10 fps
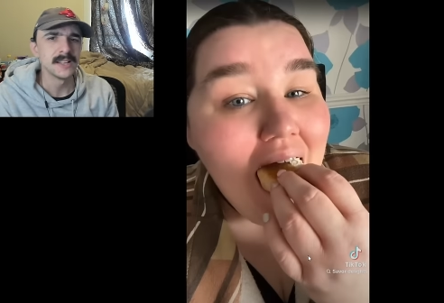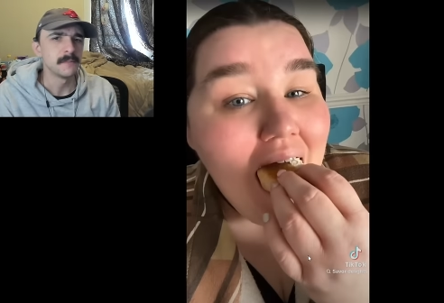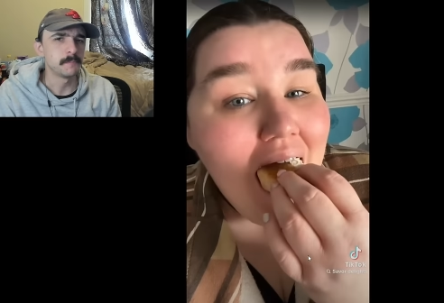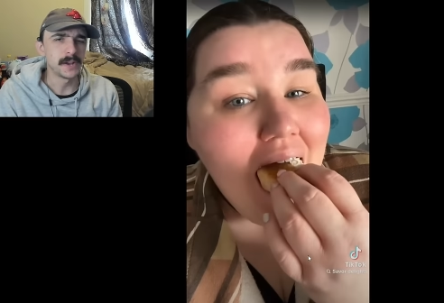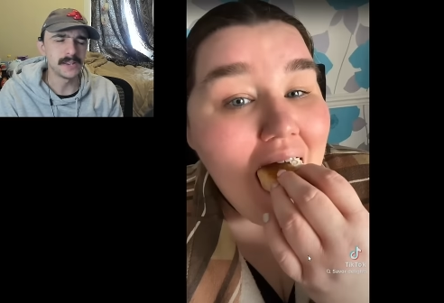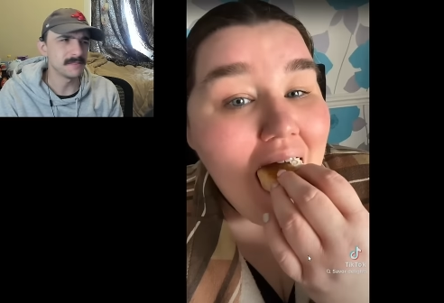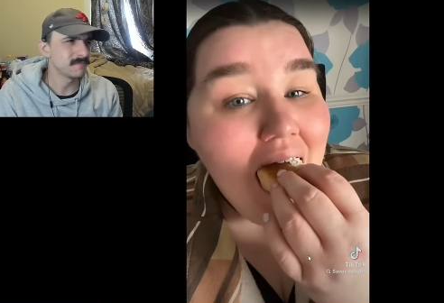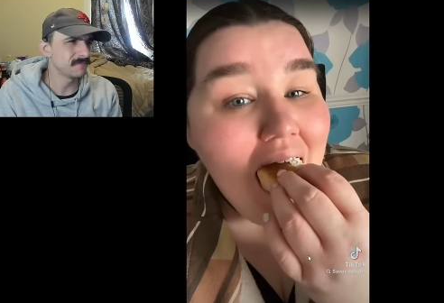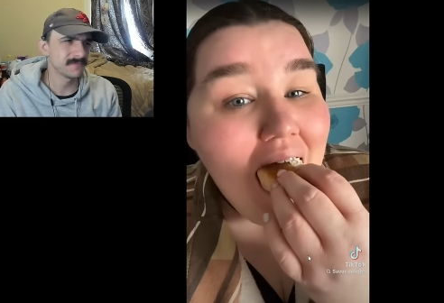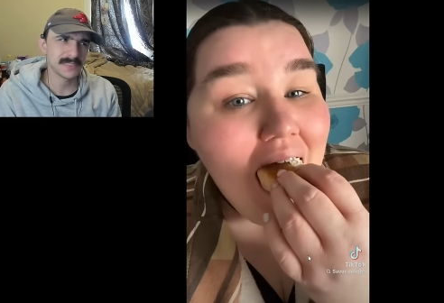Speaker 1: But
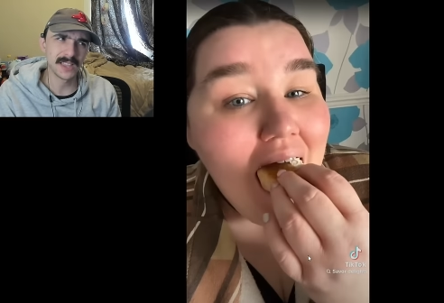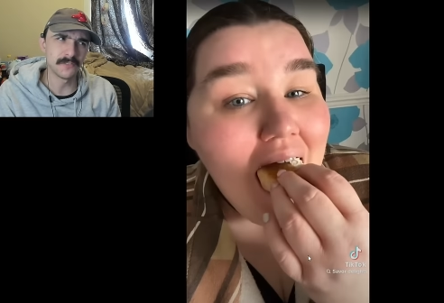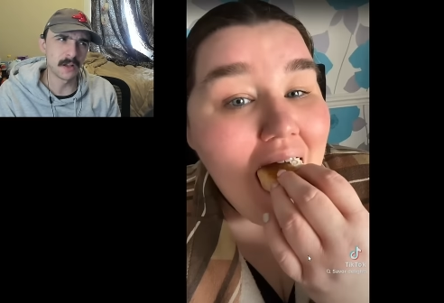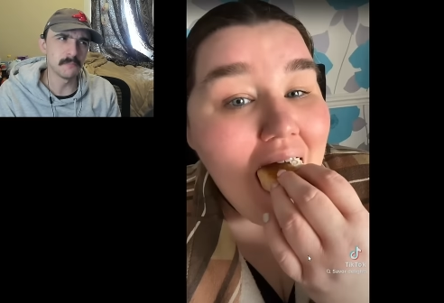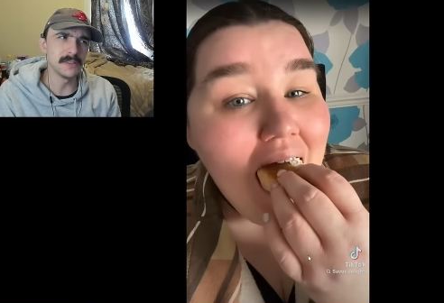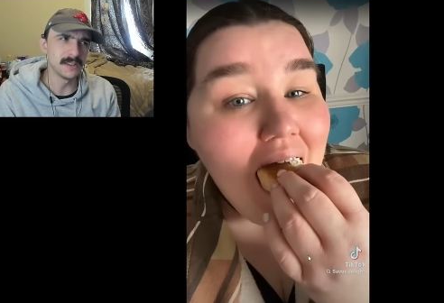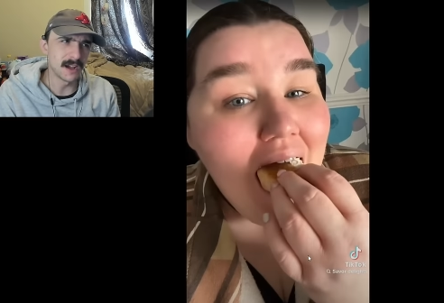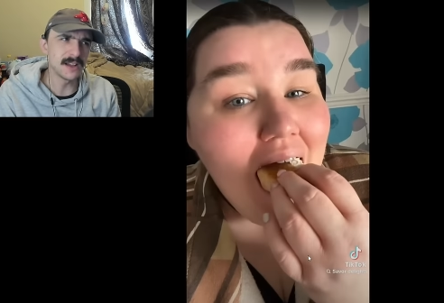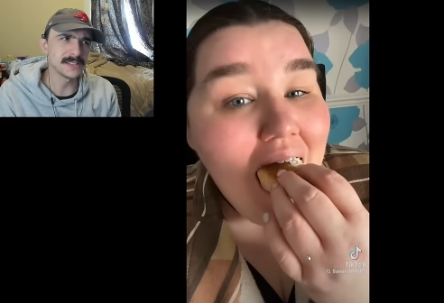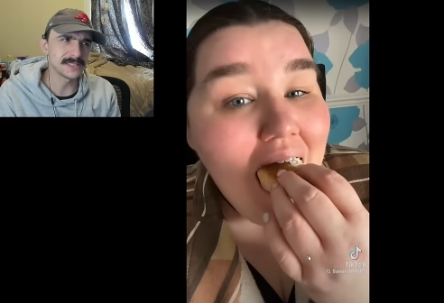if I'm being
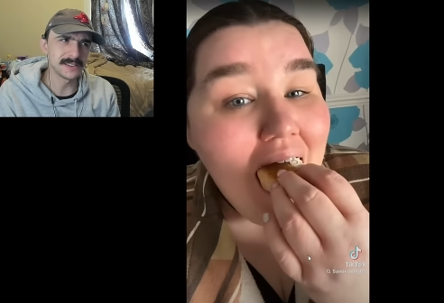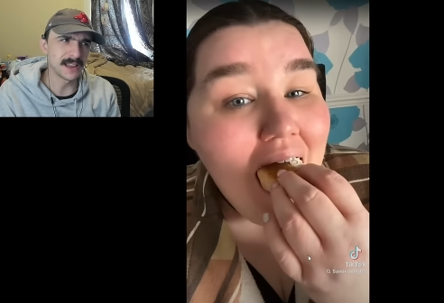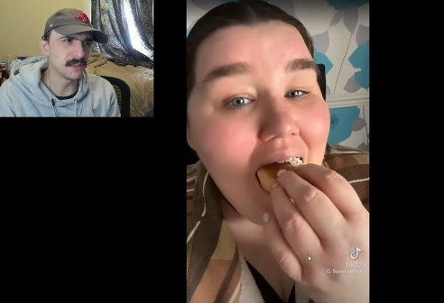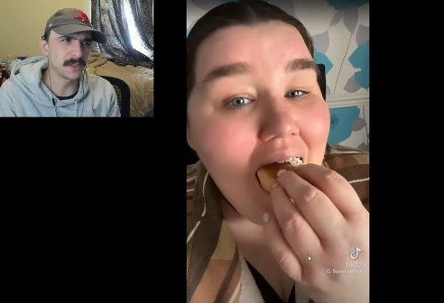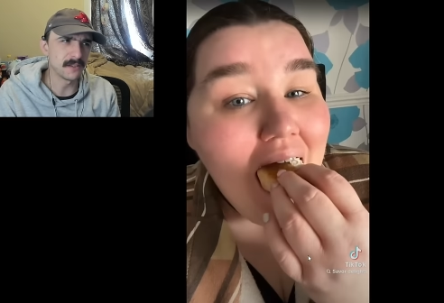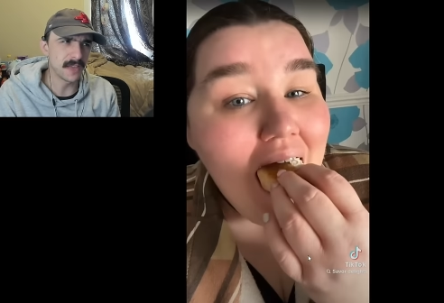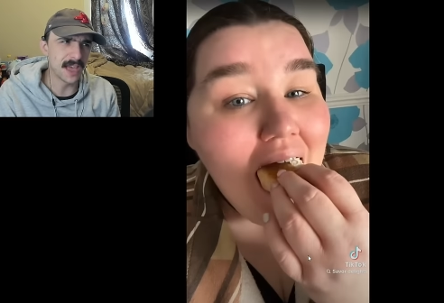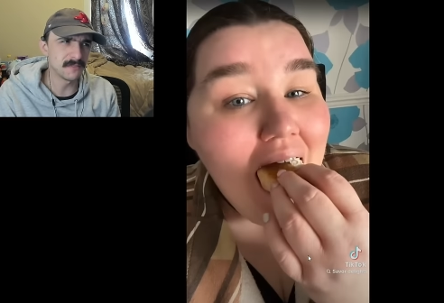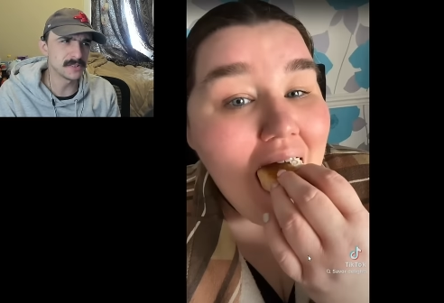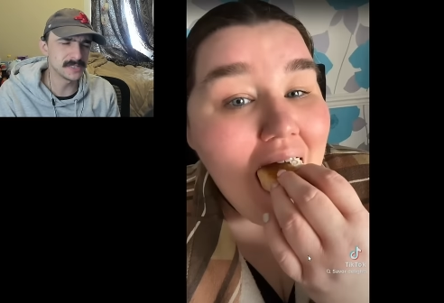honest, dude, I don't think I've
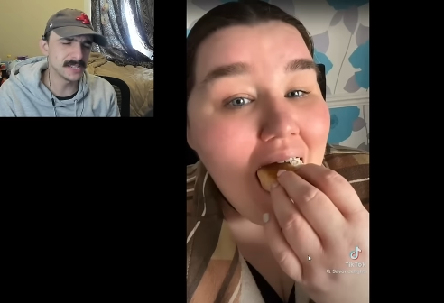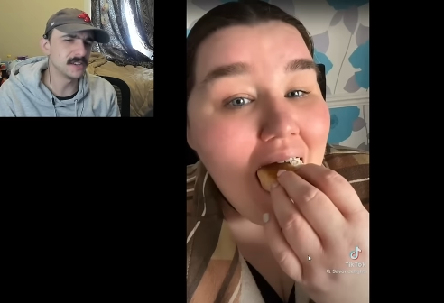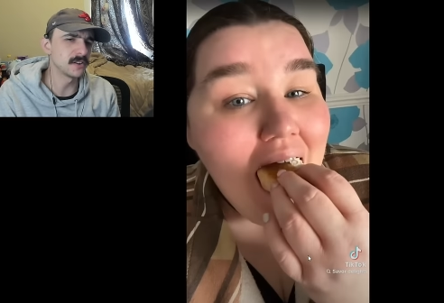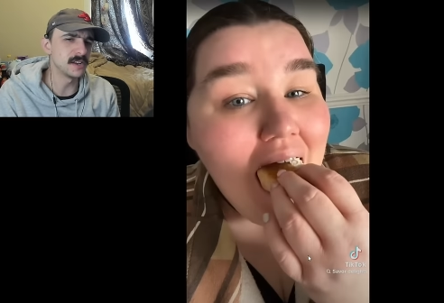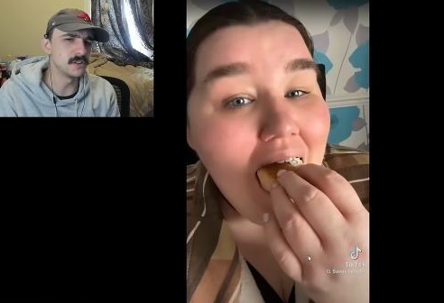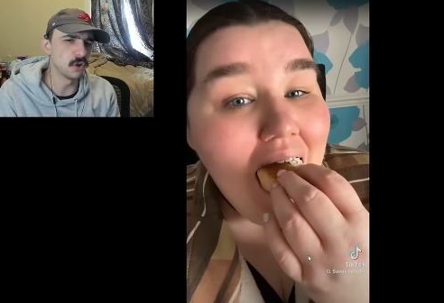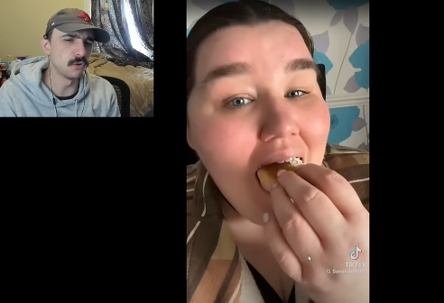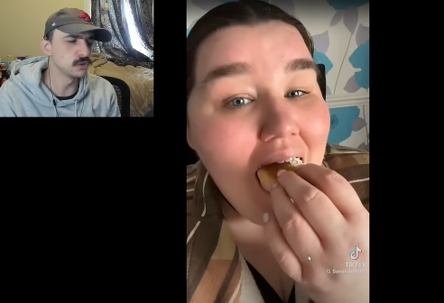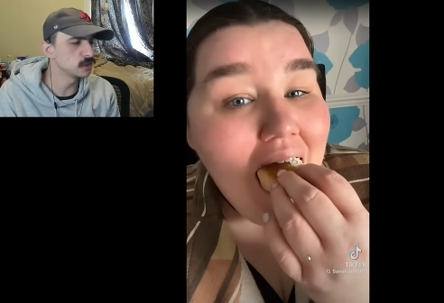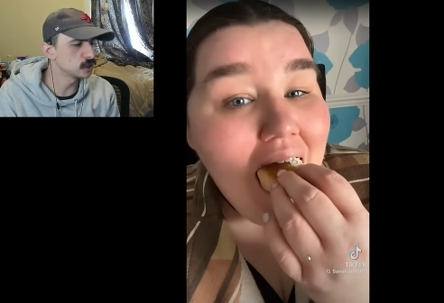ever seen her
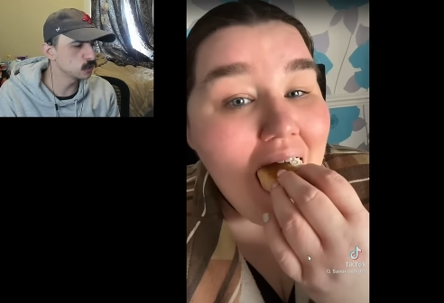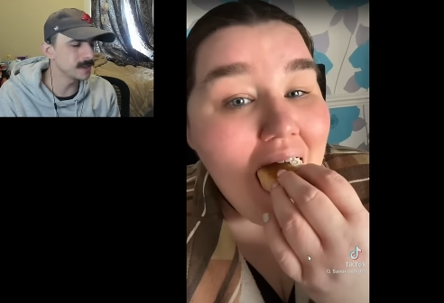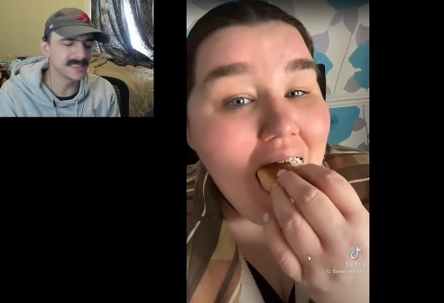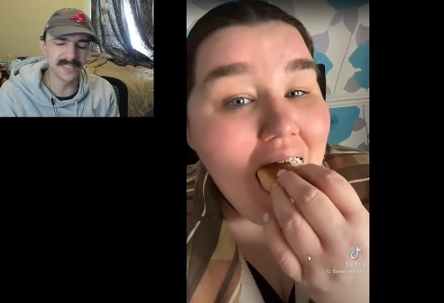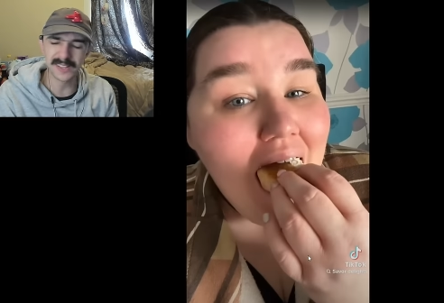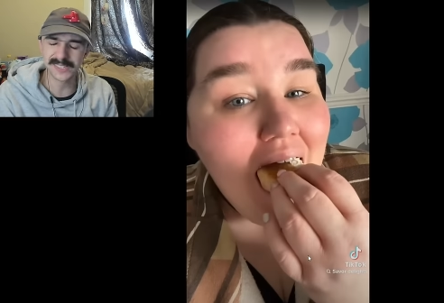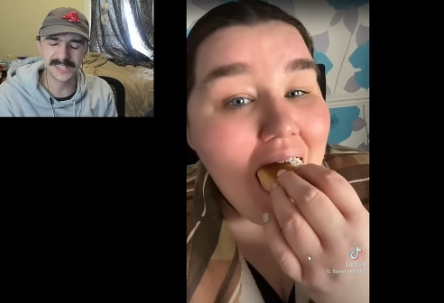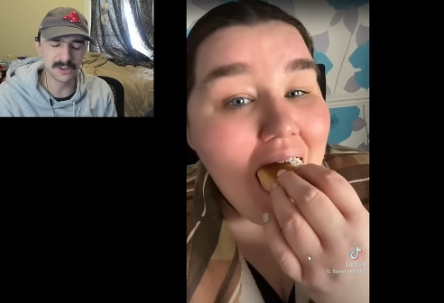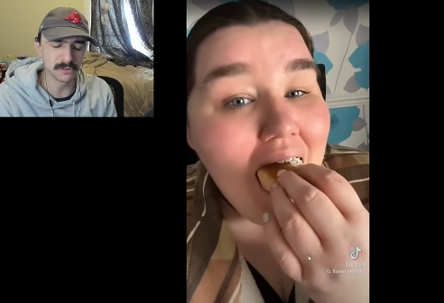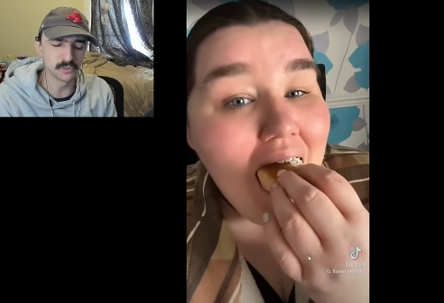indulge in the sweet delicacy
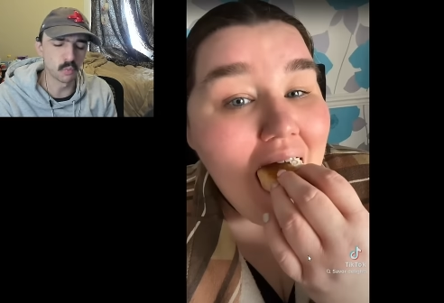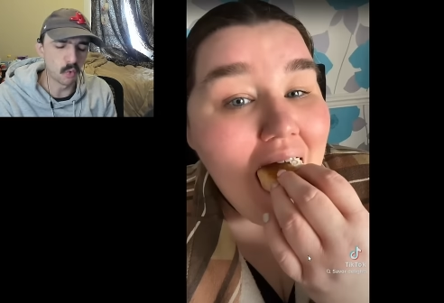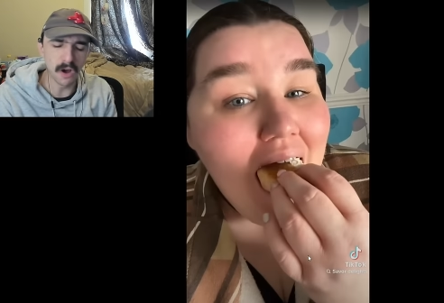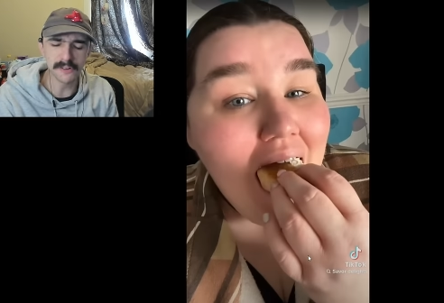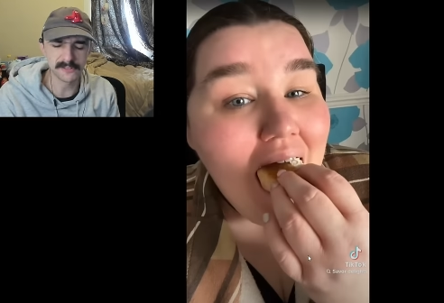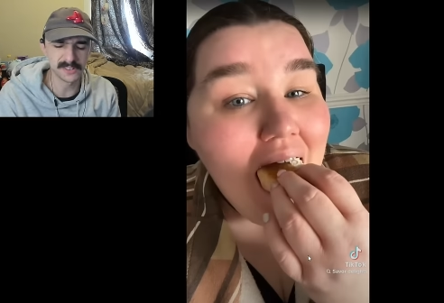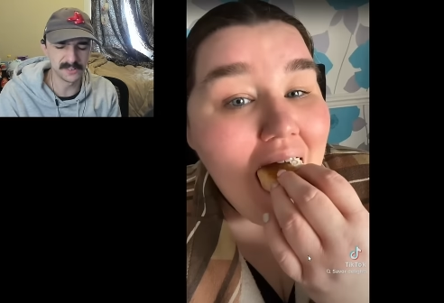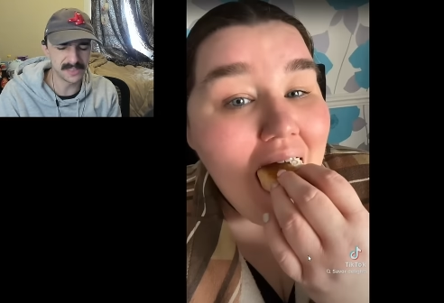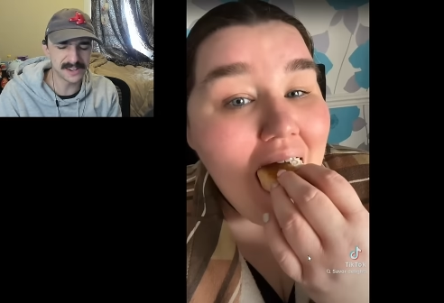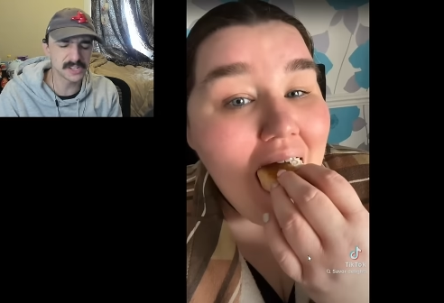known as water, dude.
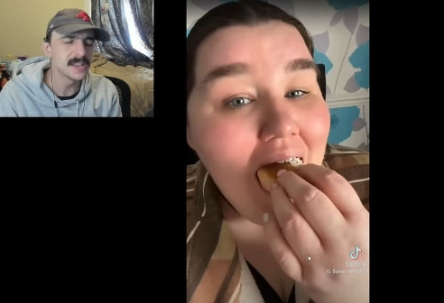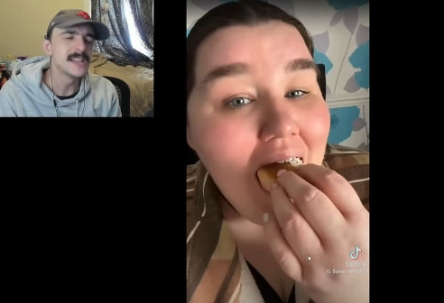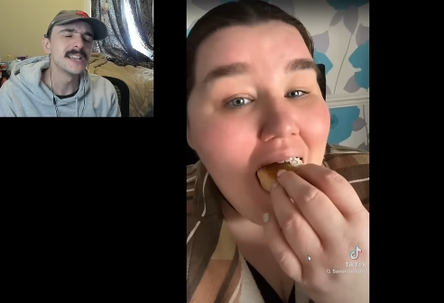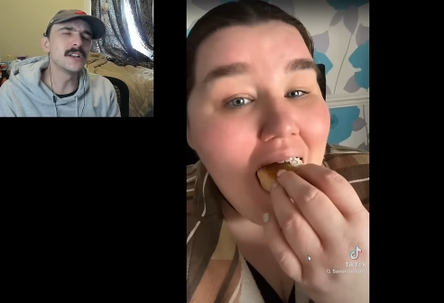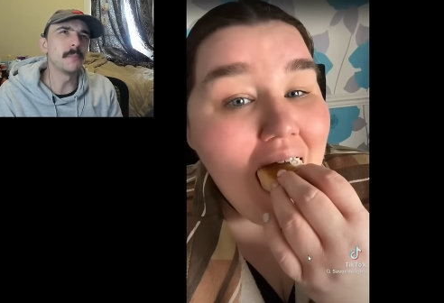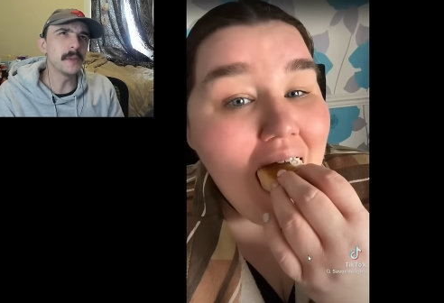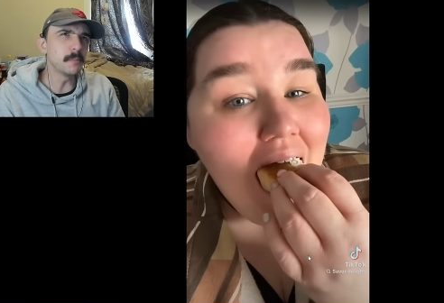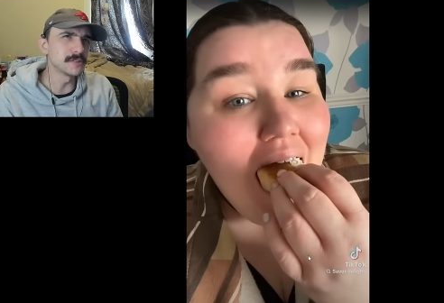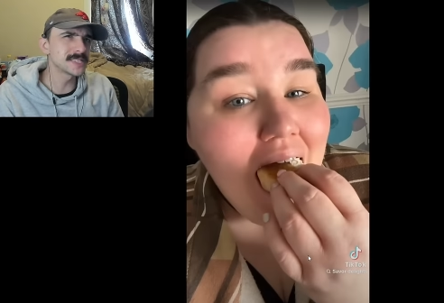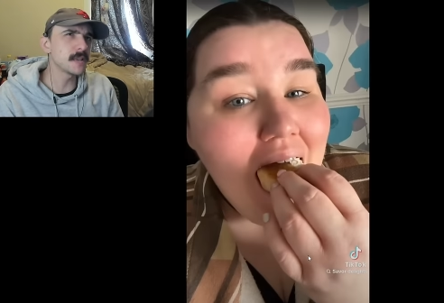That shit, you know, people
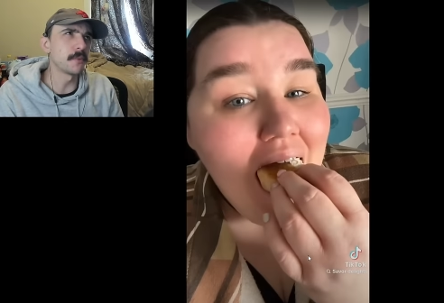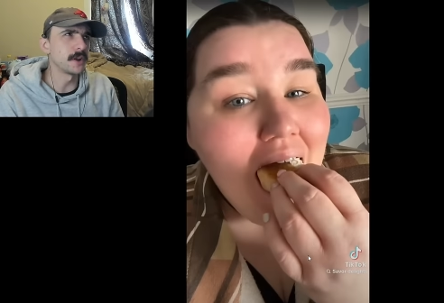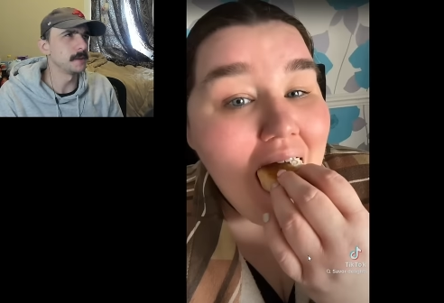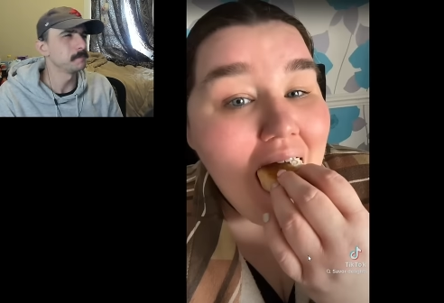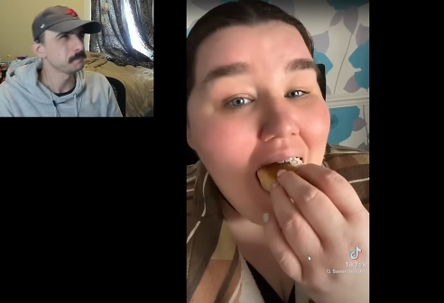sleep on it.